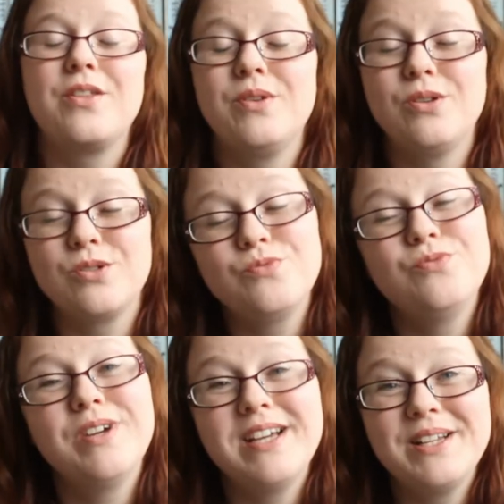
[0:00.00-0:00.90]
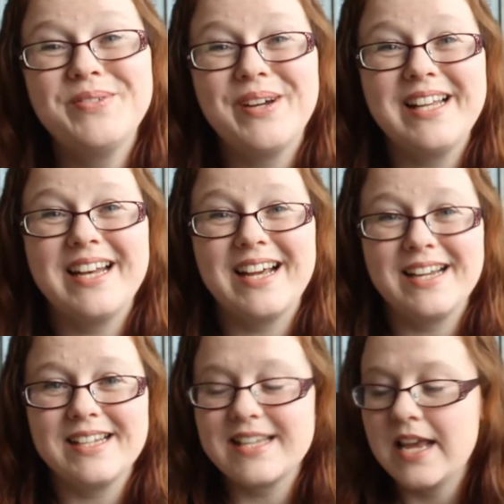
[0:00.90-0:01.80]
They looked really, really
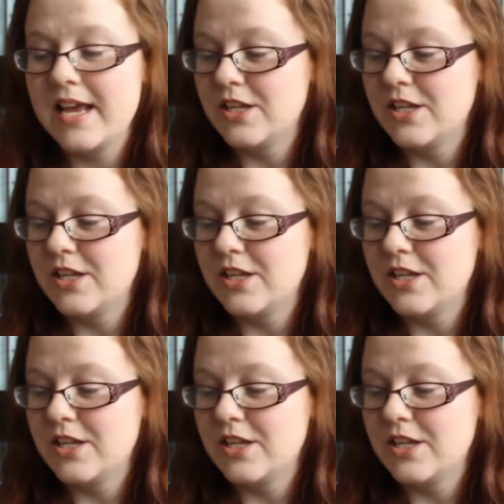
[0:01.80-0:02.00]
nice.